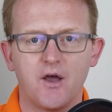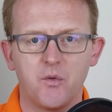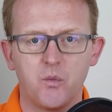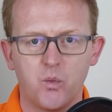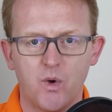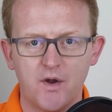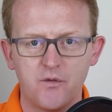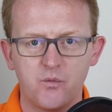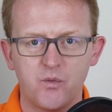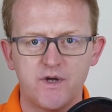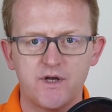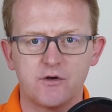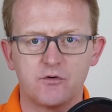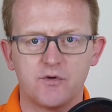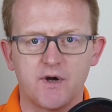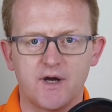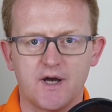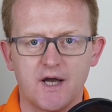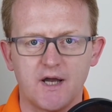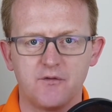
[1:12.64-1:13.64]
And when we
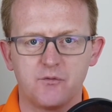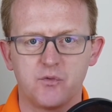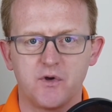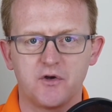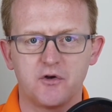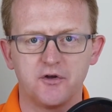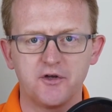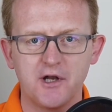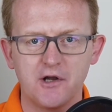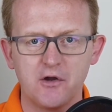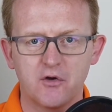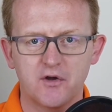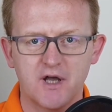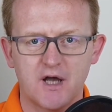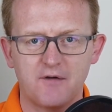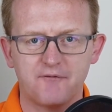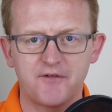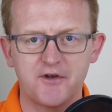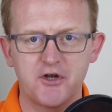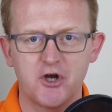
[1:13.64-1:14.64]
arrive, we're going to look
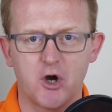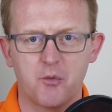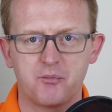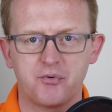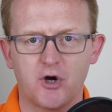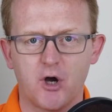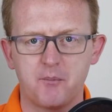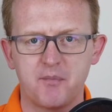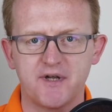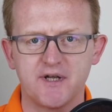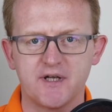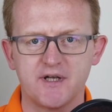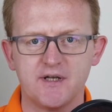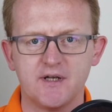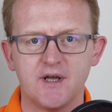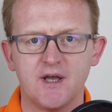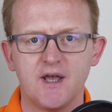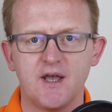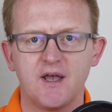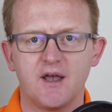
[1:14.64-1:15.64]
after your
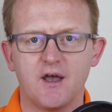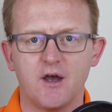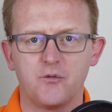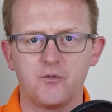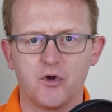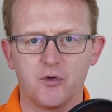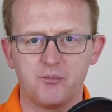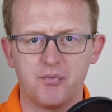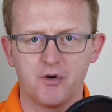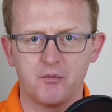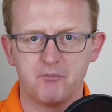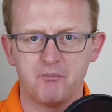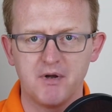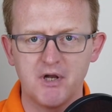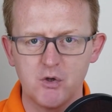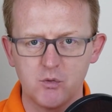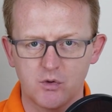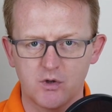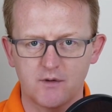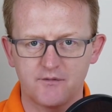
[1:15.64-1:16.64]
property, and we'll put
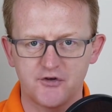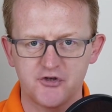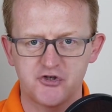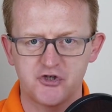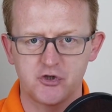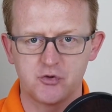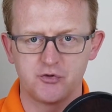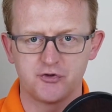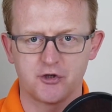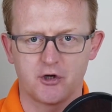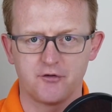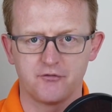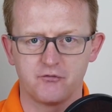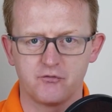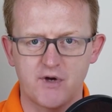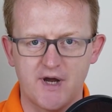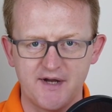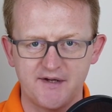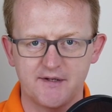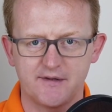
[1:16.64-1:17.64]
blue overshoes
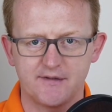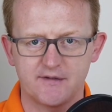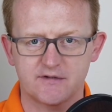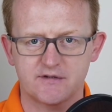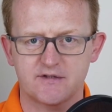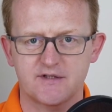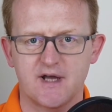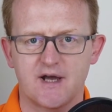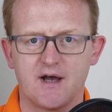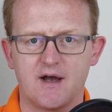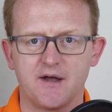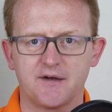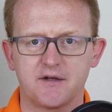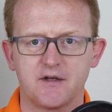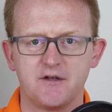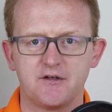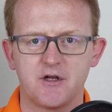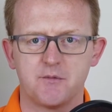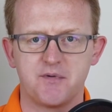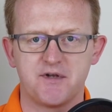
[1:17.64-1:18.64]
on right at the start
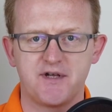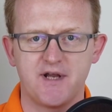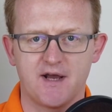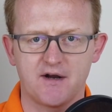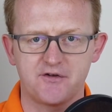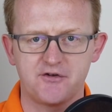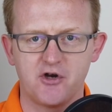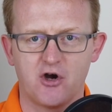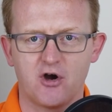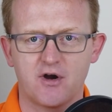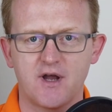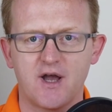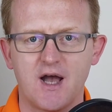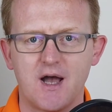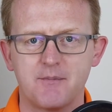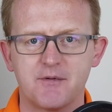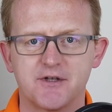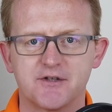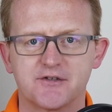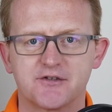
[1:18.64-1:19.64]
to protect your
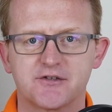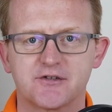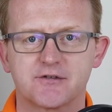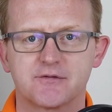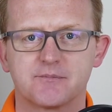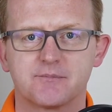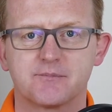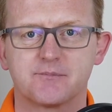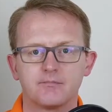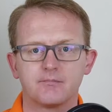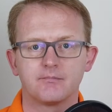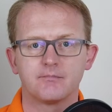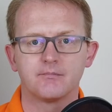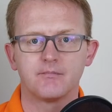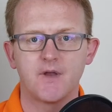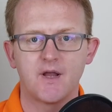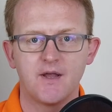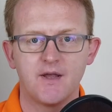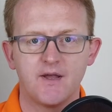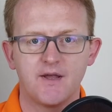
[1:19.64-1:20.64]
carpets.
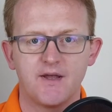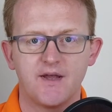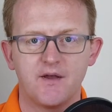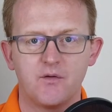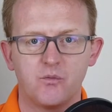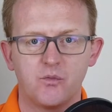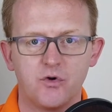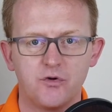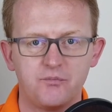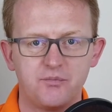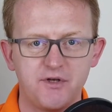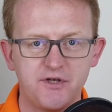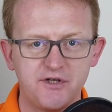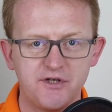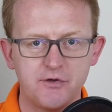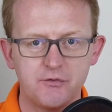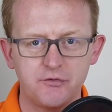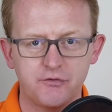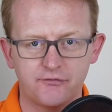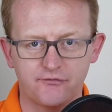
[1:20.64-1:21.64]
It would be
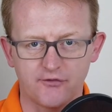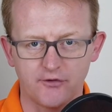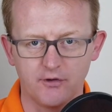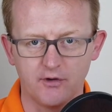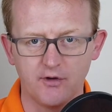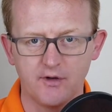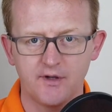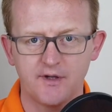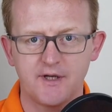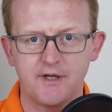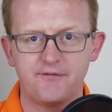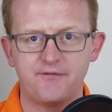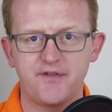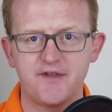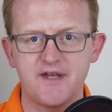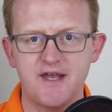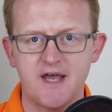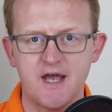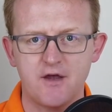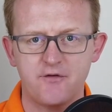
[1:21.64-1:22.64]
useful if
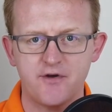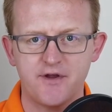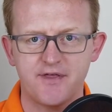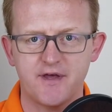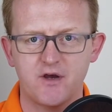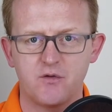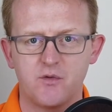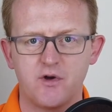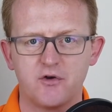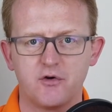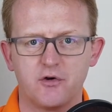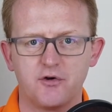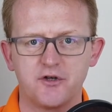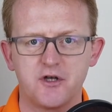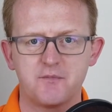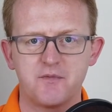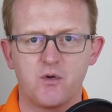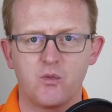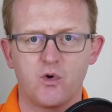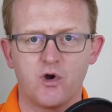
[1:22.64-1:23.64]
the area that we're going
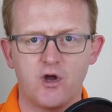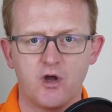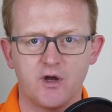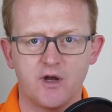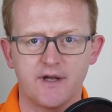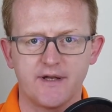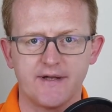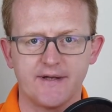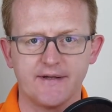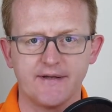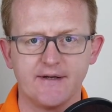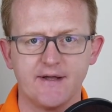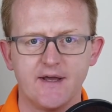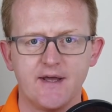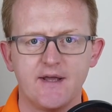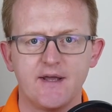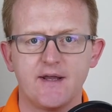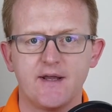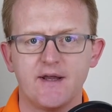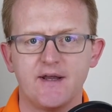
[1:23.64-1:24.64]
to be working in
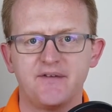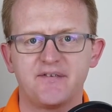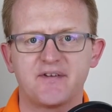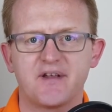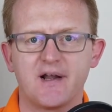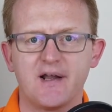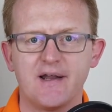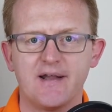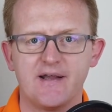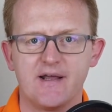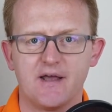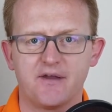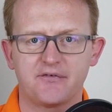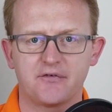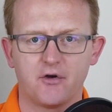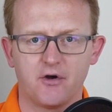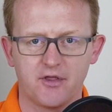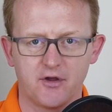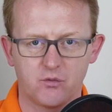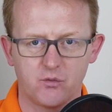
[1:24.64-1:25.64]
is clear
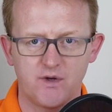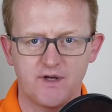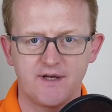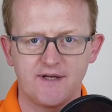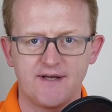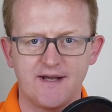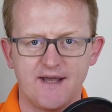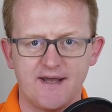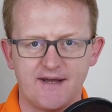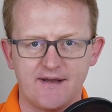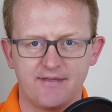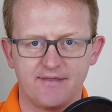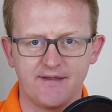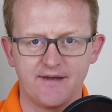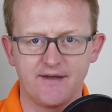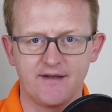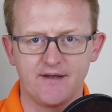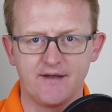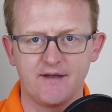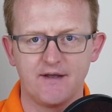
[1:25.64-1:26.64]
so that we can get in
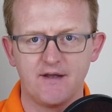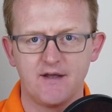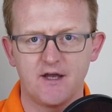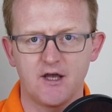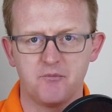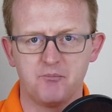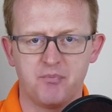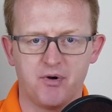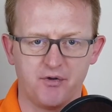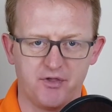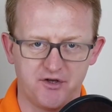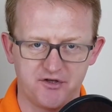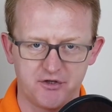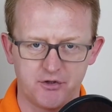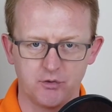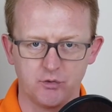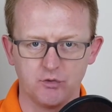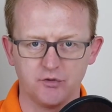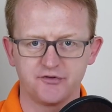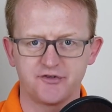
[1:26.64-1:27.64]
there and put the
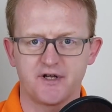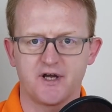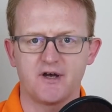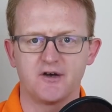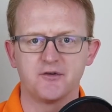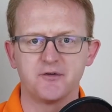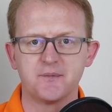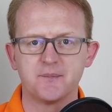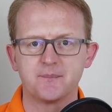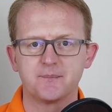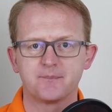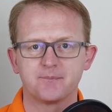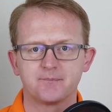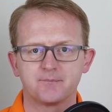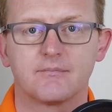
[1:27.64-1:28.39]
tools down.